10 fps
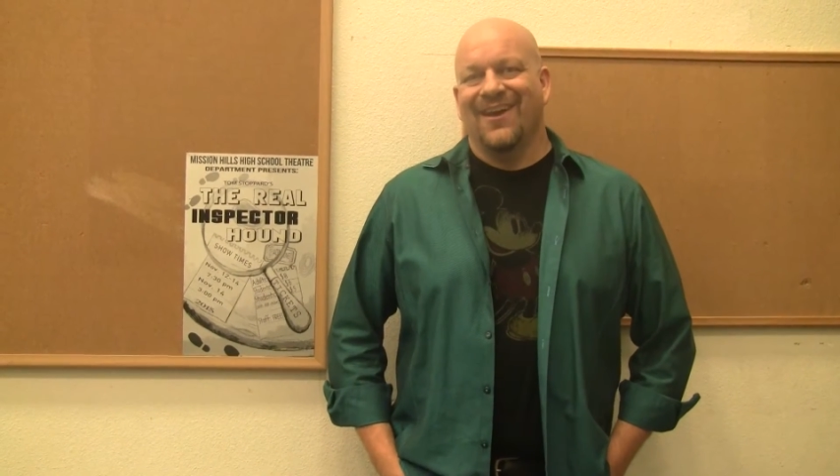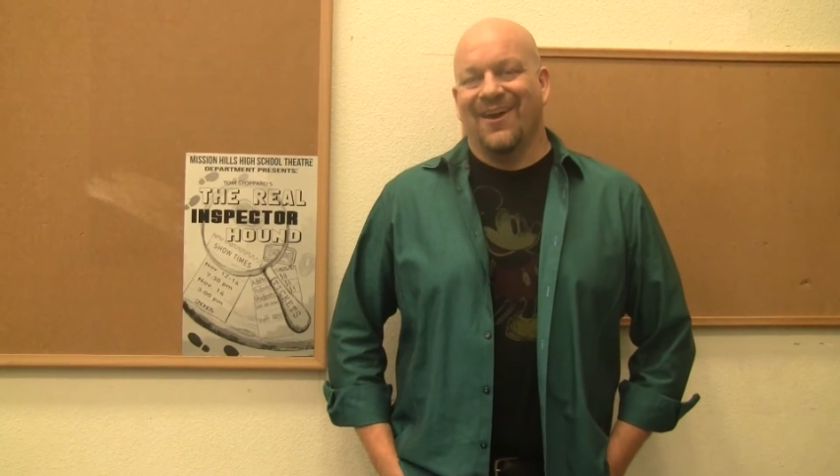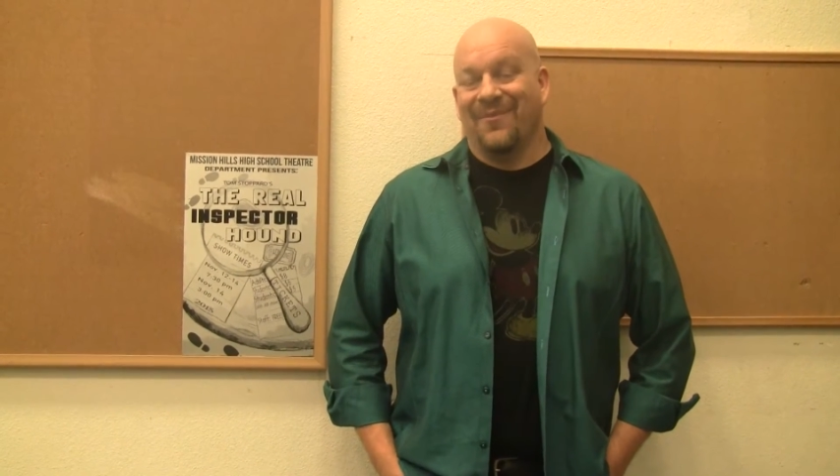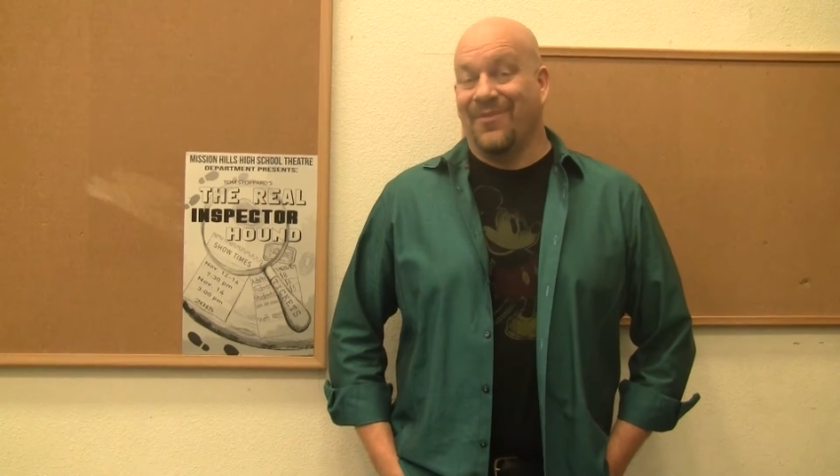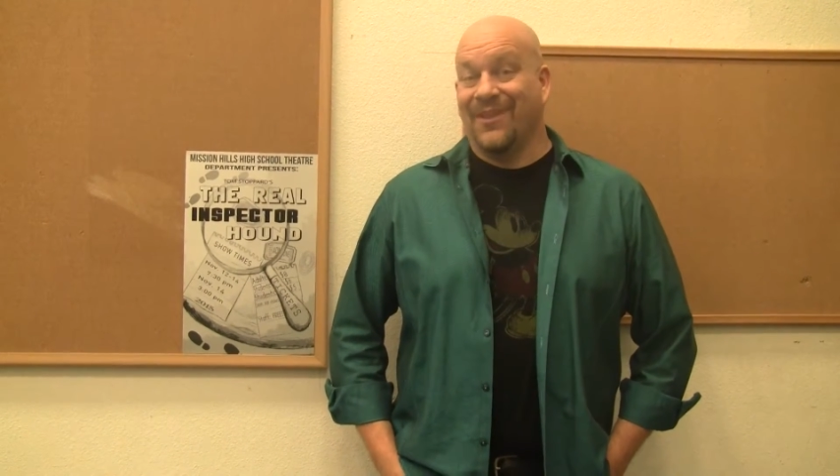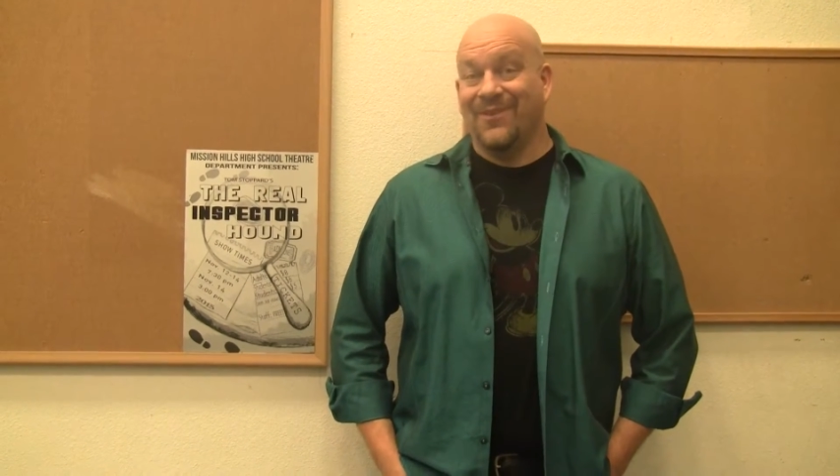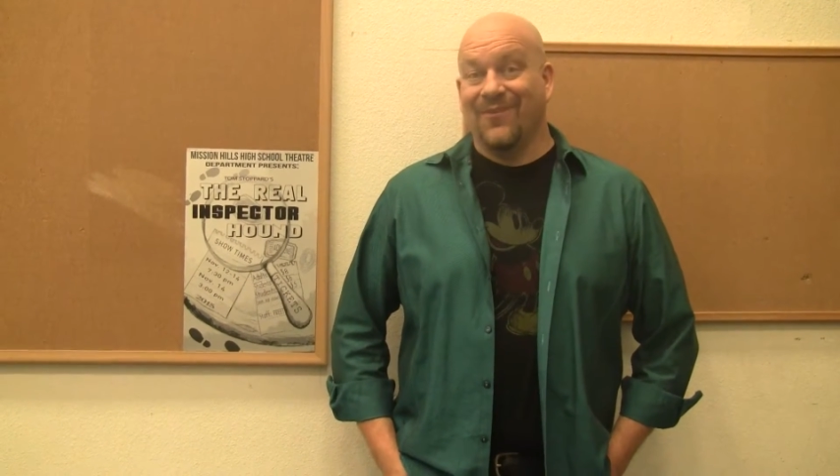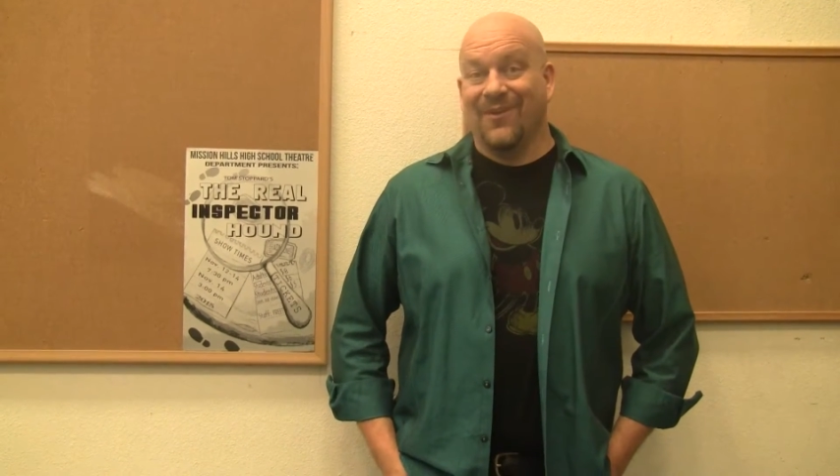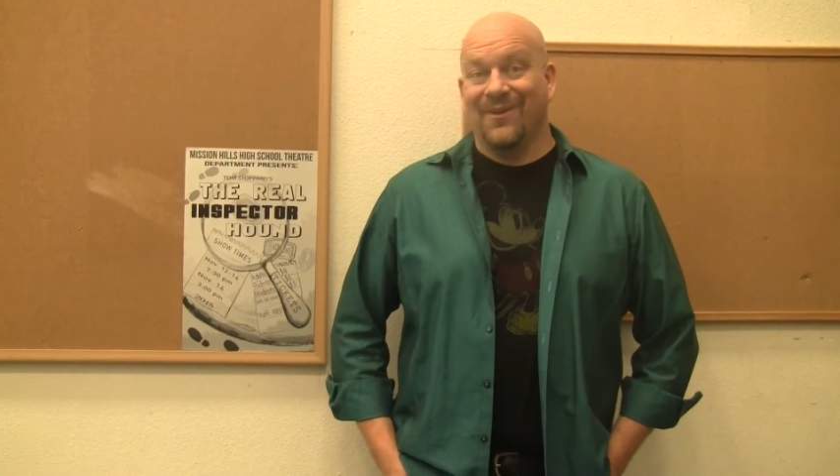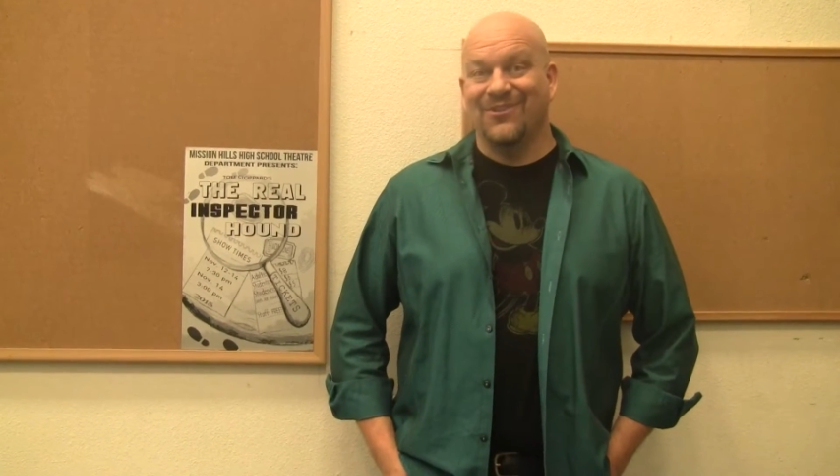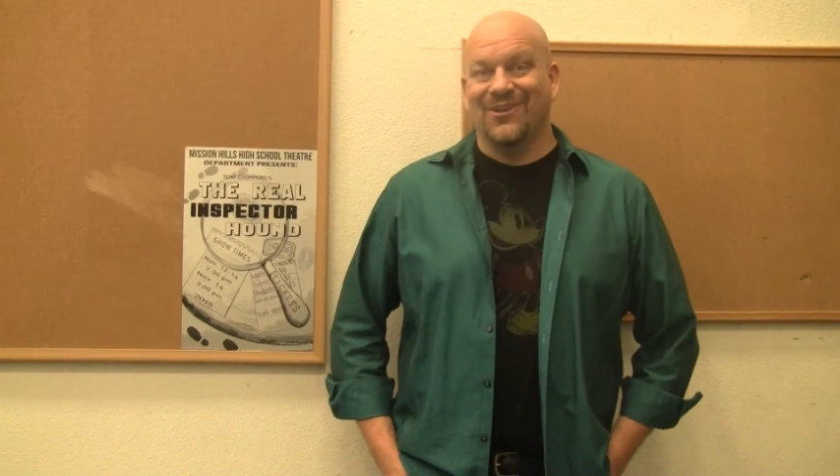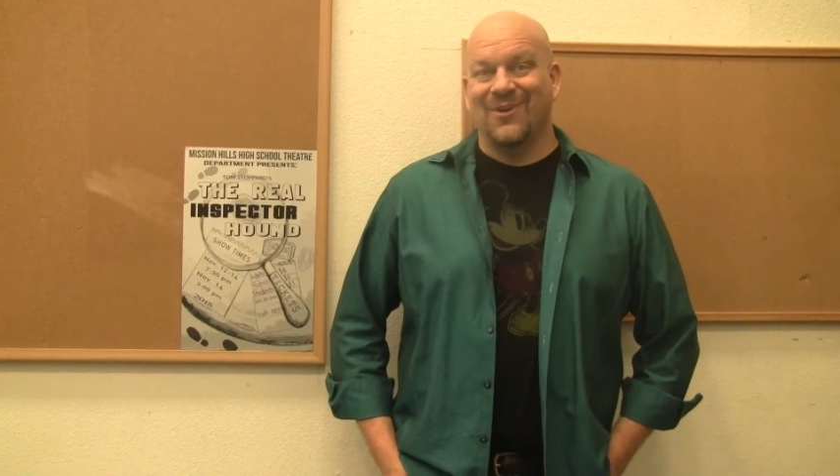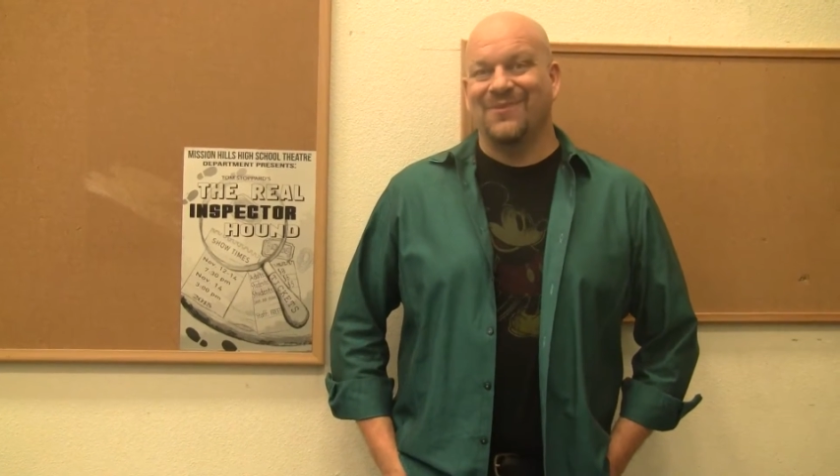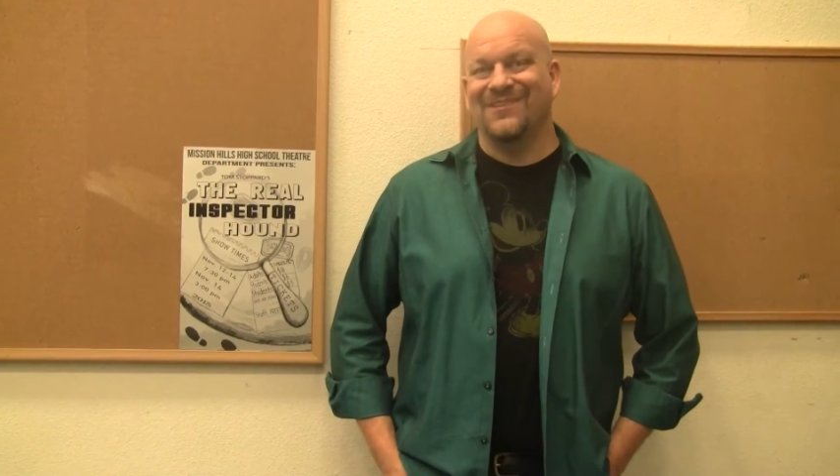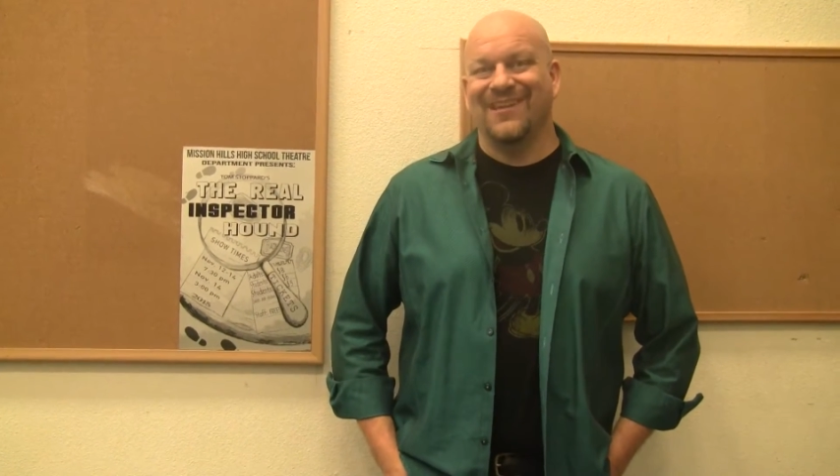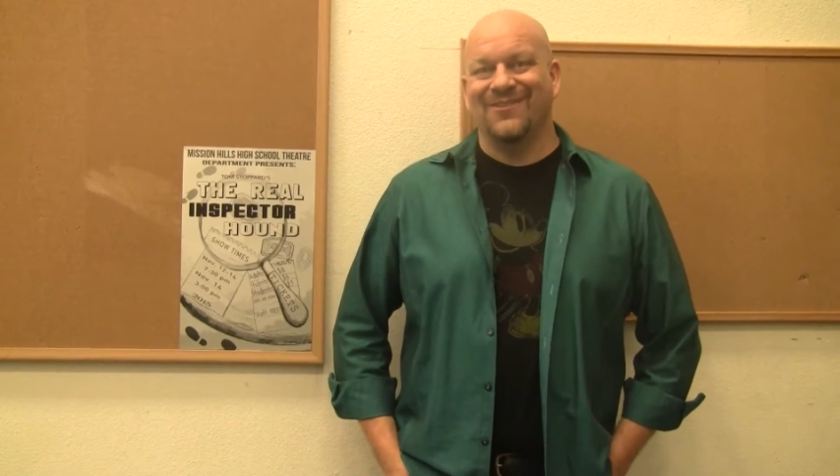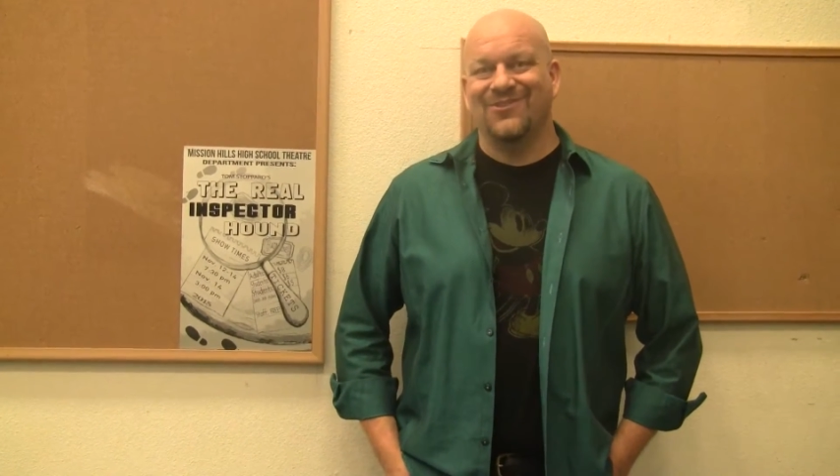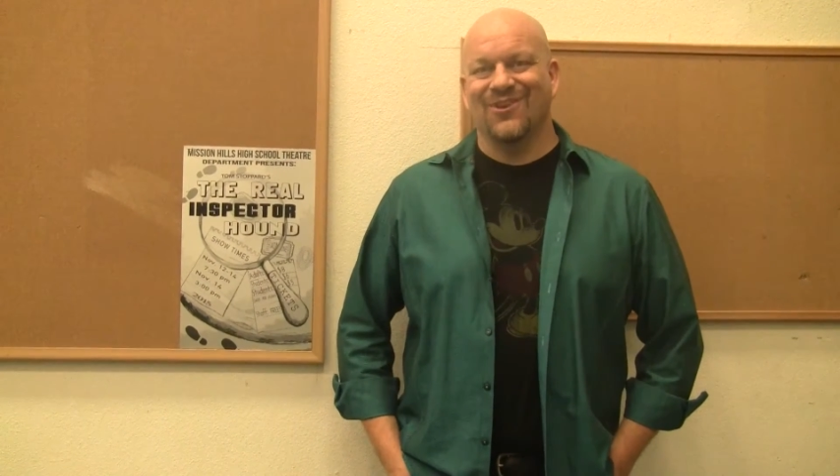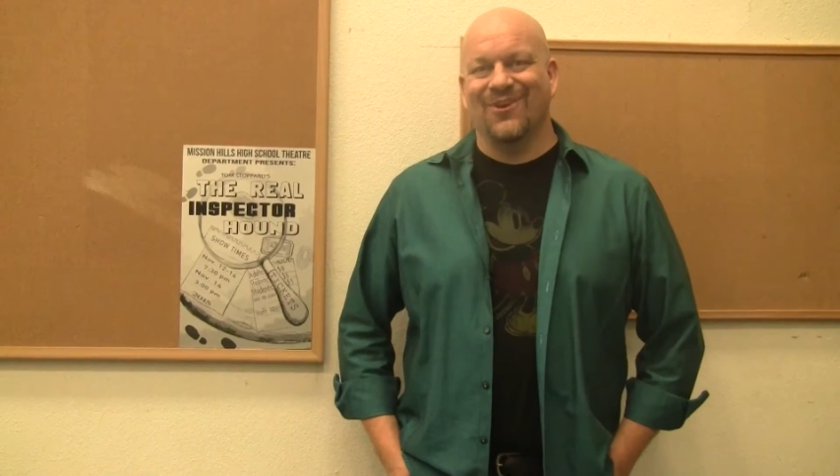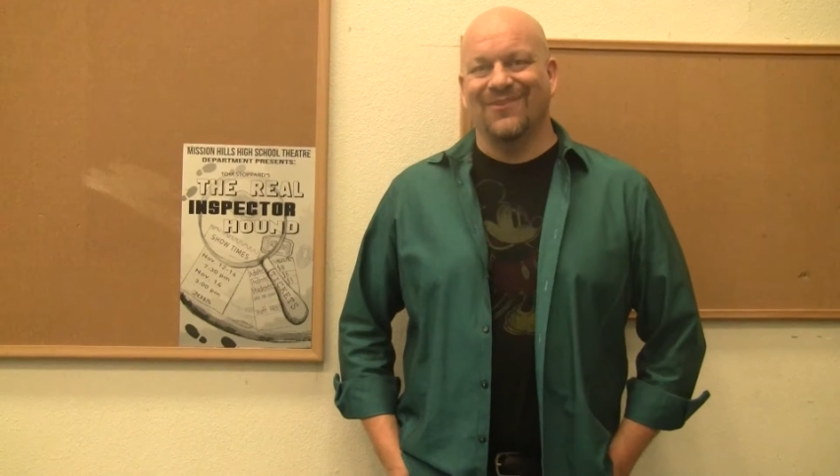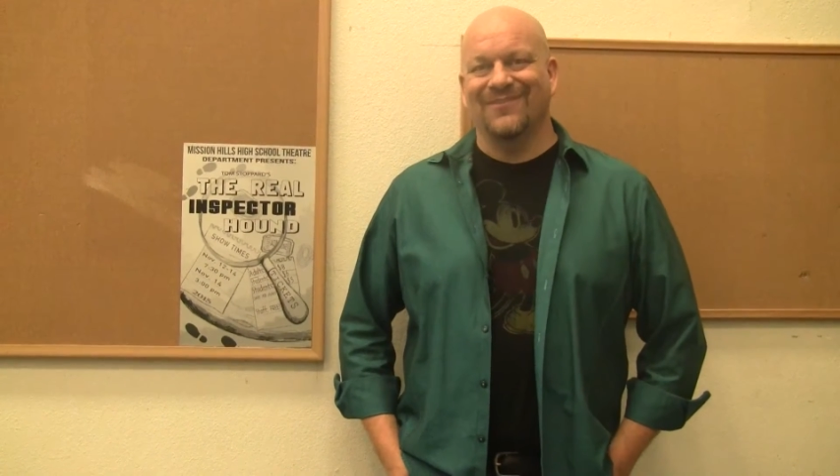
Um, thank you very much and hope to see you at the show.